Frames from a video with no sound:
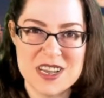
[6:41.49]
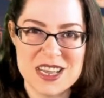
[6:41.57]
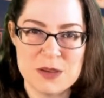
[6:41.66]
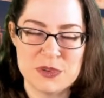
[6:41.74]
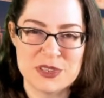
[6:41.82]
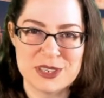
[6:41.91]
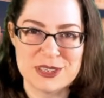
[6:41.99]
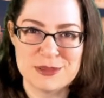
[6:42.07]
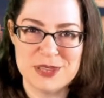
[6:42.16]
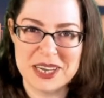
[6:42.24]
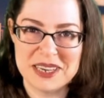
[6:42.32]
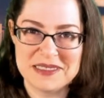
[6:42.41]
It was also
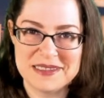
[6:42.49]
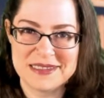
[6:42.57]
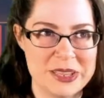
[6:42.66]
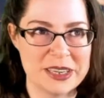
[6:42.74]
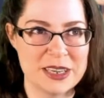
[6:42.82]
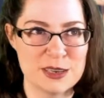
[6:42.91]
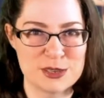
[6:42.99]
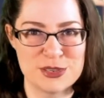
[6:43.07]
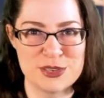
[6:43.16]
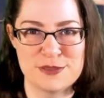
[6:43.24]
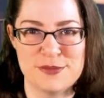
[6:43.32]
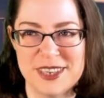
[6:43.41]
light. The characters
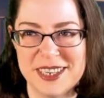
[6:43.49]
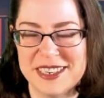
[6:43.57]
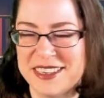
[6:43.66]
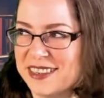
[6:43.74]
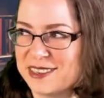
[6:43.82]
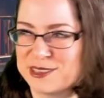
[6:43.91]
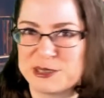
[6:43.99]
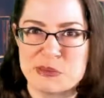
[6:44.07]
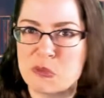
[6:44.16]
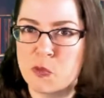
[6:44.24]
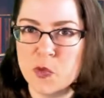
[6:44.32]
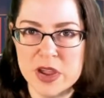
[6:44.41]
are fun. There's
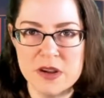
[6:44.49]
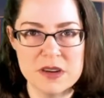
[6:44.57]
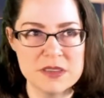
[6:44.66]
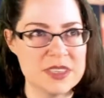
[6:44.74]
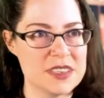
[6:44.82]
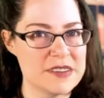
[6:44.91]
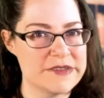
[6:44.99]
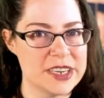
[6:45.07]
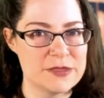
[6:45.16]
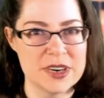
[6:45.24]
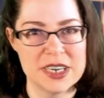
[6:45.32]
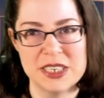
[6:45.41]
some weird stuff they
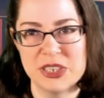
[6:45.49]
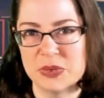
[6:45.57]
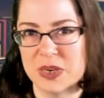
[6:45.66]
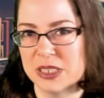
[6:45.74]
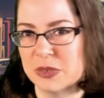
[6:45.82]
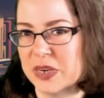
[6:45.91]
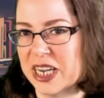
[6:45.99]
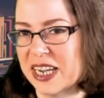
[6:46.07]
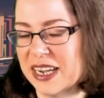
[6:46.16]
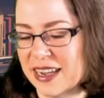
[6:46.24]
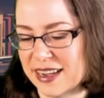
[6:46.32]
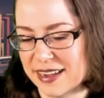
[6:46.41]
run into on the
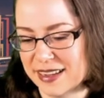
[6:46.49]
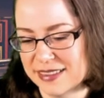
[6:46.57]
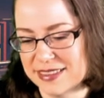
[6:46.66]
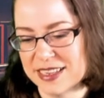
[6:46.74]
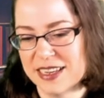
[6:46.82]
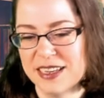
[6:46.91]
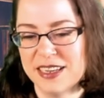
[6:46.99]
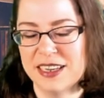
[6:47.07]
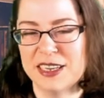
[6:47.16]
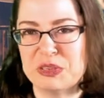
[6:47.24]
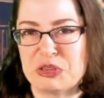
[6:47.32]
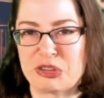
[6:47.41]
way, and
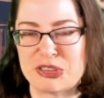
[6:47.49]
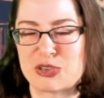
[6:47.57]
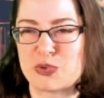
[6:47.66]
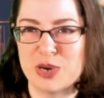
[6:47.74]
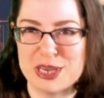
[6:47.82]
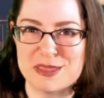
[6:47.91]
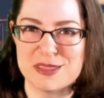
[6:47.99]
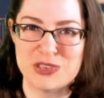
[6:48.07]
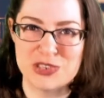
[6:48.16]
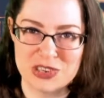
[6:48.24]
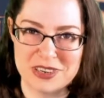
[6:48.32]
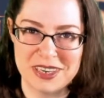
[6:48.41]
it's just quite the
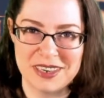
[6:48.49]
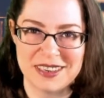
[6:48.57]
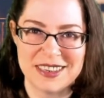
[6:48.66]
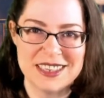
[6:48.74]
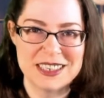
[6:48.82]
journey.